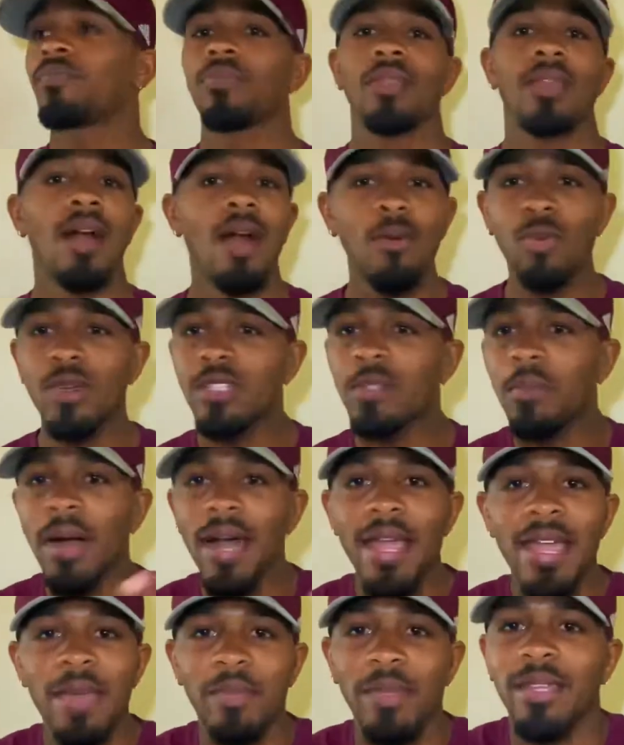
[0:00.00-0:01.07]
I went to
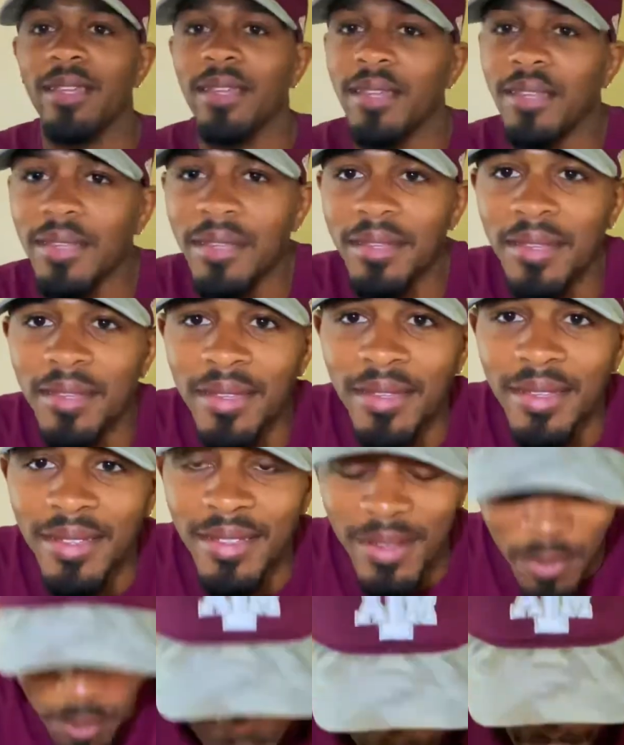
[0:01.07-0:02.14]
Miami.
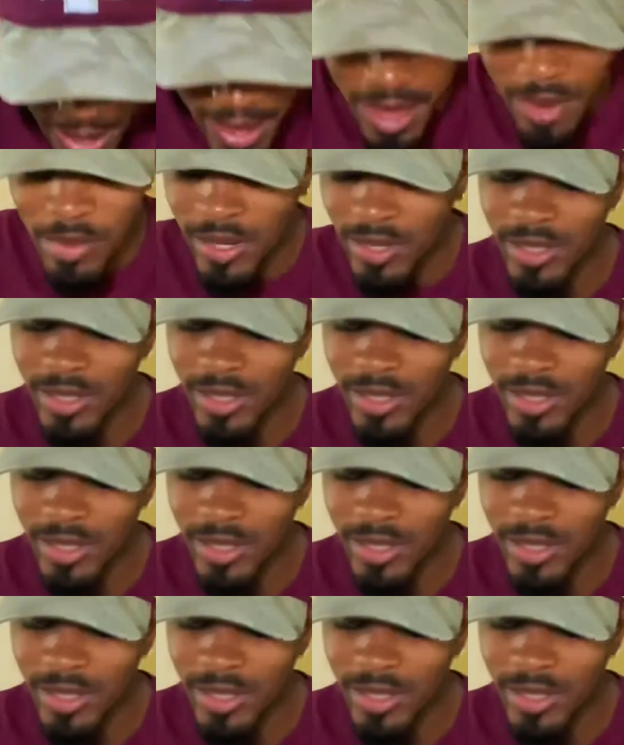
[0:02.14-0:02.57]
Miami